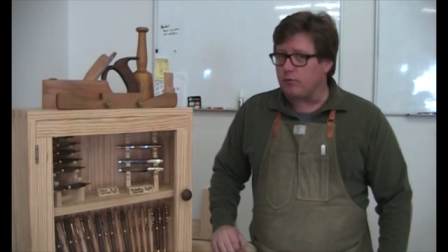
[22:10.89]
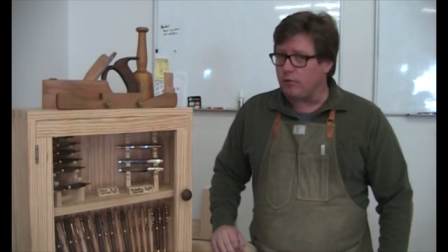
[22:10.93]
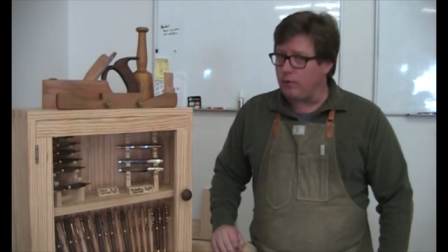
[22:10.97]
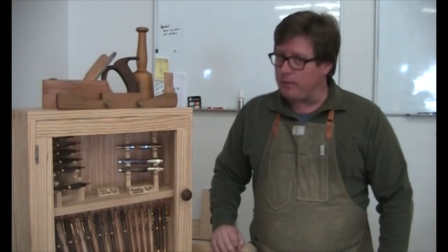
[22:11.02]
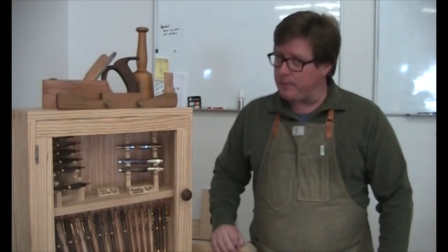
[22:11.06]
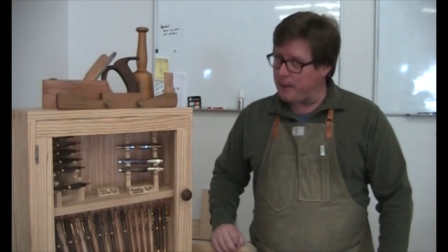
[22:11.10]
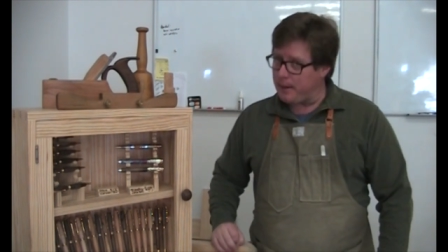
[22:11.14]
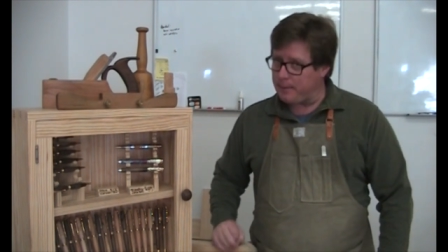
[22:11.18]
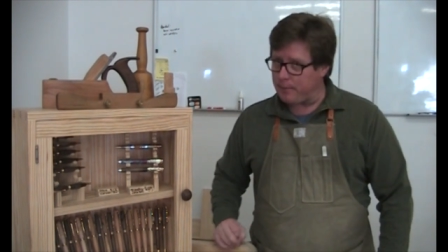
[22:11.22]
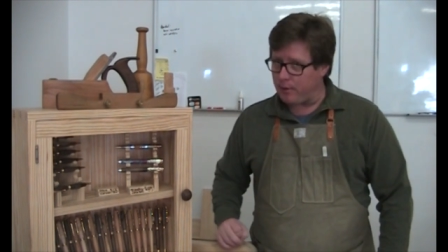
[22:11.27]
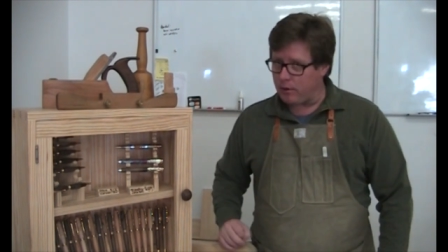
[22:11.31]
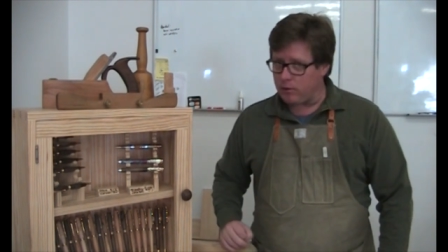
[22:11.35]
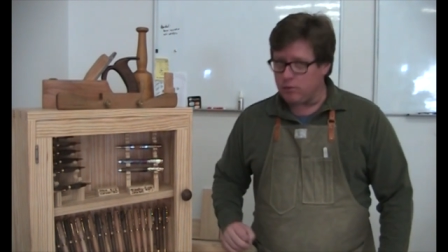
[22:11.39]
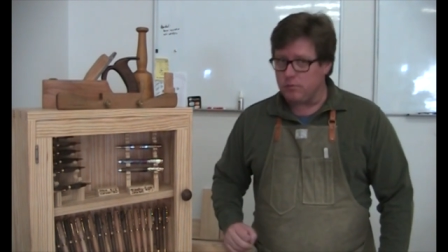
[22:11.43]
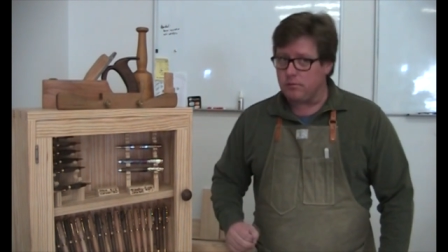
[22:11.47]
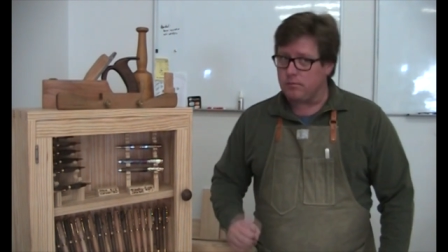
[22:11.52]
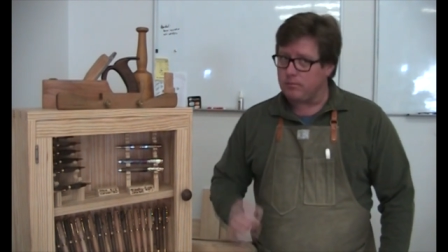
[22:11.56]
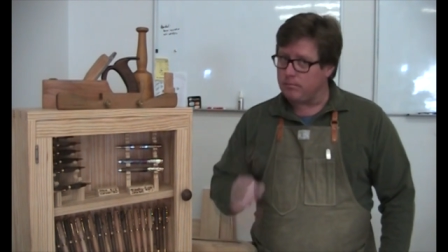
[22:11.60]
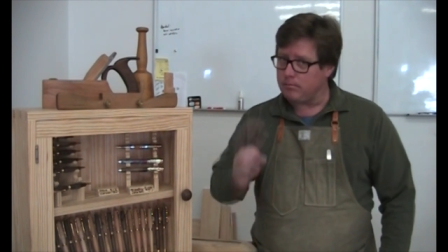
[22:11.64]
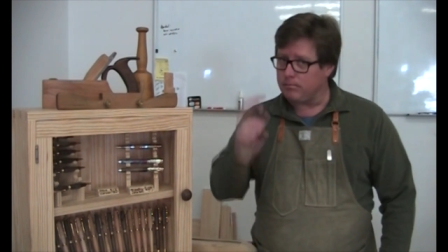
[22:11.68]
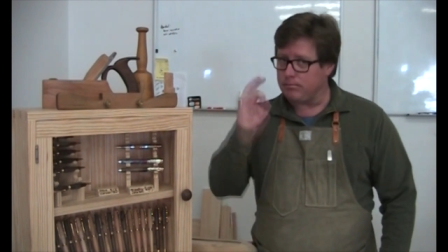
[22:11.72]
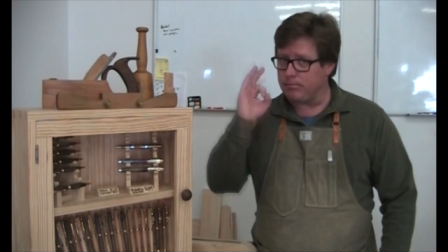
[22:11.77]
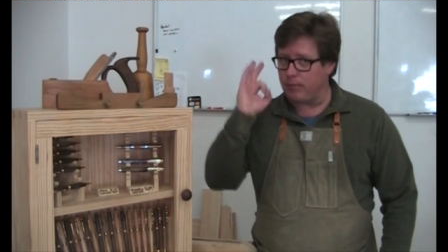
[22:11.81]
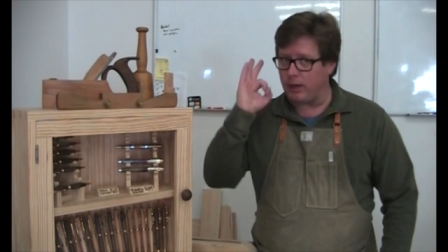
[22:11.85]
remember,
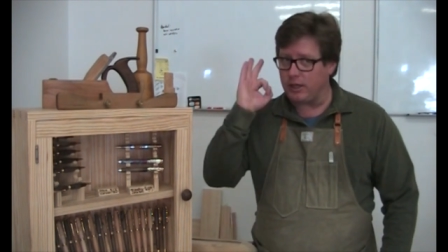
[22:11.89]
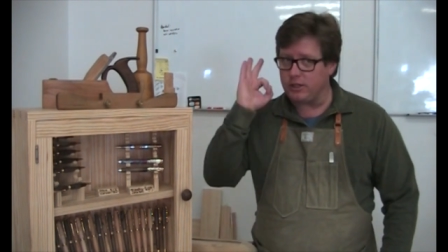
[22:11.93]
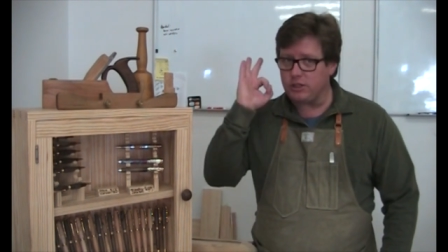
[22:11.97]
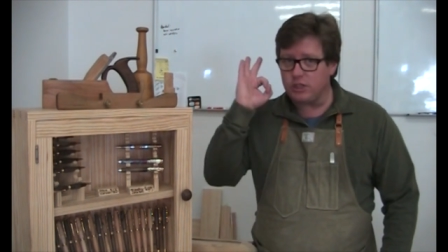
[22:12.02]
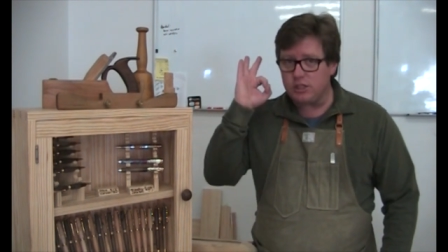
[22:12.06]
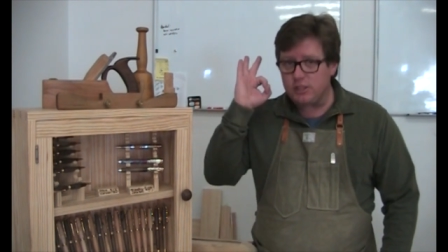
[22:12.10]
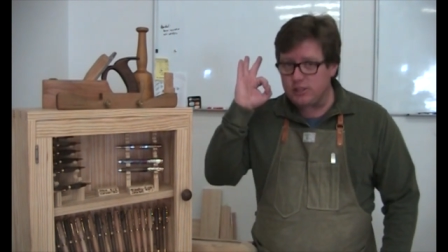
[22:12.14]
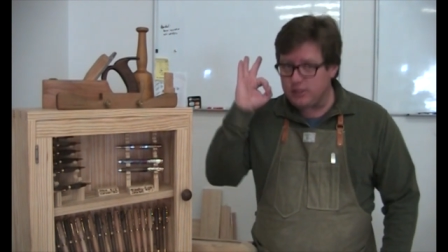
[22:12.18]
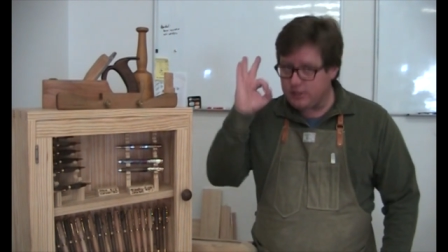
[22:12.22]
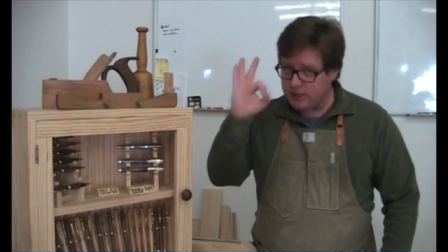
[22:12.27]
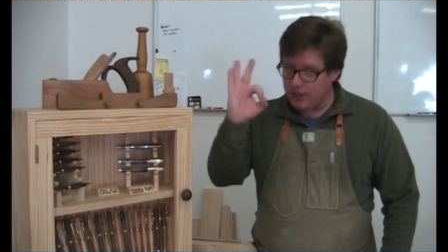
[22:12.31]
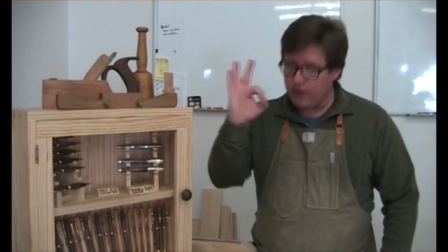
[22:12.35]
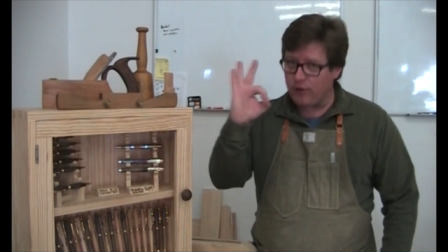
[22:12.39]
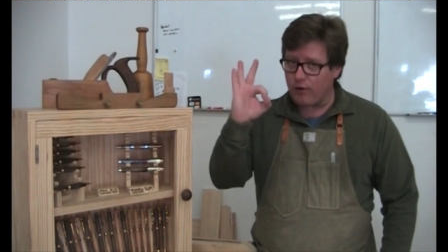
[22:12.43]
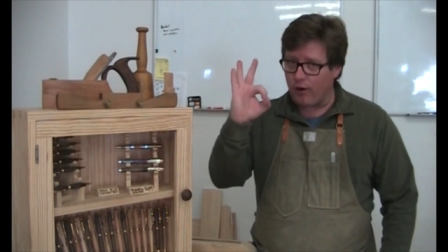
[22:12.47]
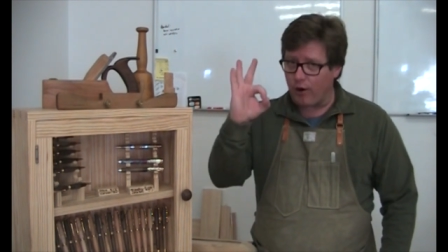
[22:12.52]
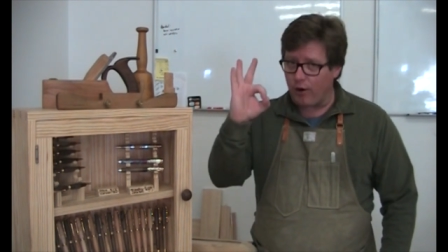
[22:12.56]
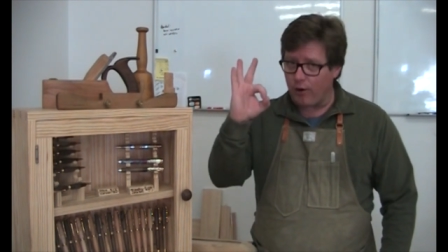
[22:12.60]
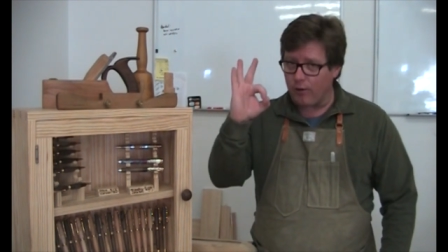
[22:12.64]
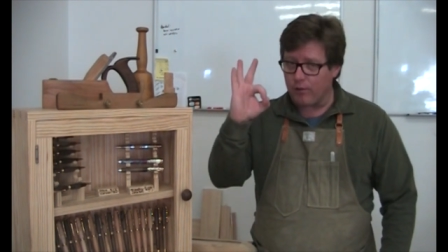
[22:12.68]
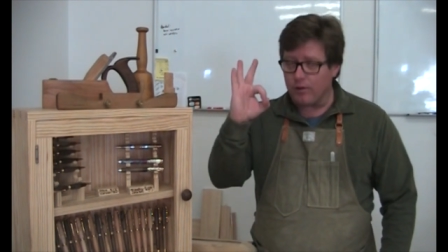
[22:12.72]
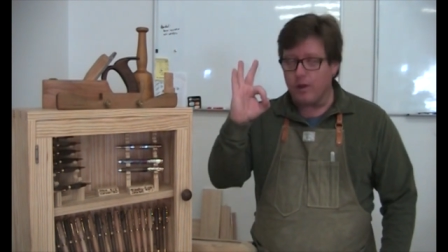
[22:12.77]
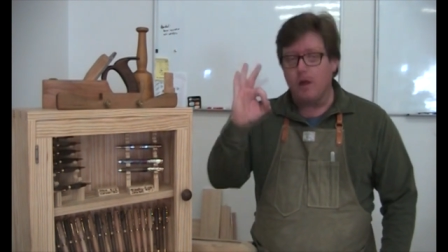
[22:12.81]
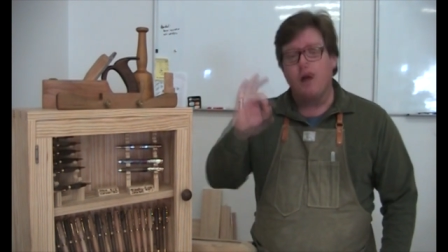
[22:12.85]
budget
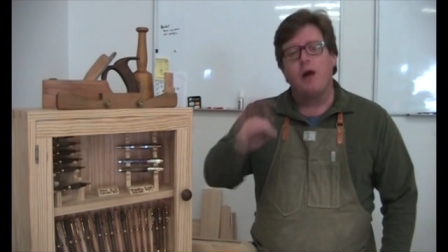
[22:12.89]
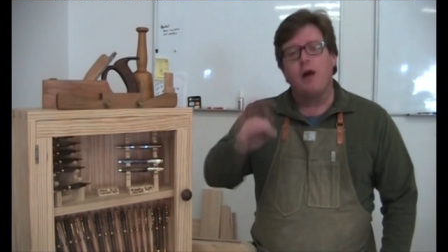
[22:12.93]
zero,